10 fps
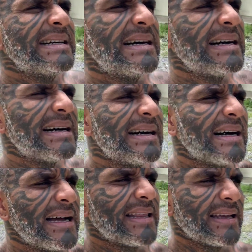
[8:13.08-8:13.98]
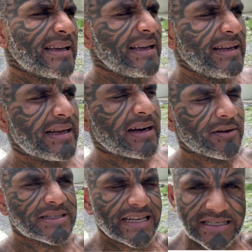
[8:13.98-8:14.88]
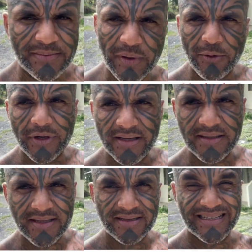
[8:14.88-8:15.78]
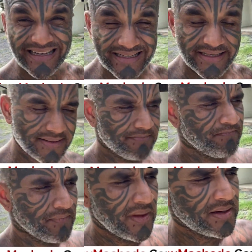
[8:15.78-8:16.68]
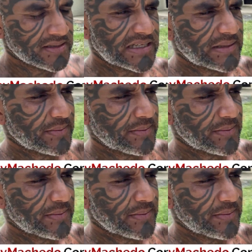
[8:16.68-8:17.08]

uh, I think in and around six parotas, six. Six